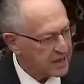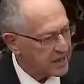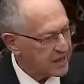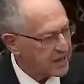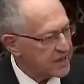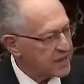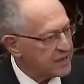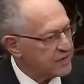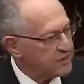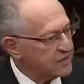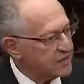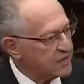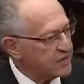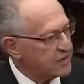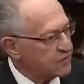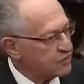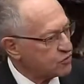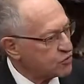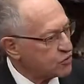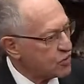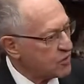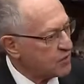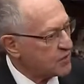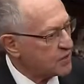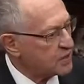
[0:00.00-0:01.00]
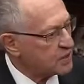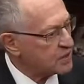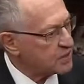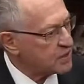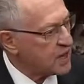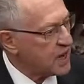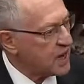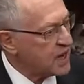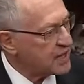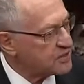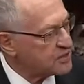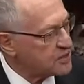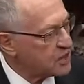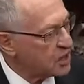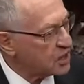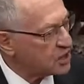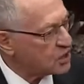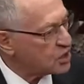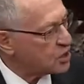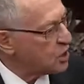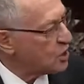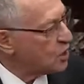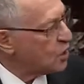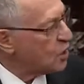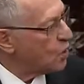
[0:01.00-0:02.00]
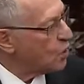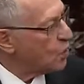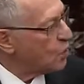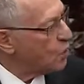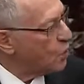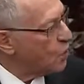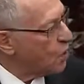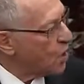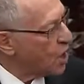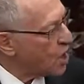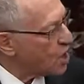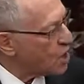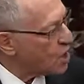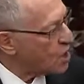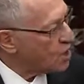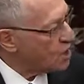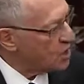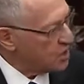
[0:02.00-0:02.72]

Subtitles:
even if criminal conduct were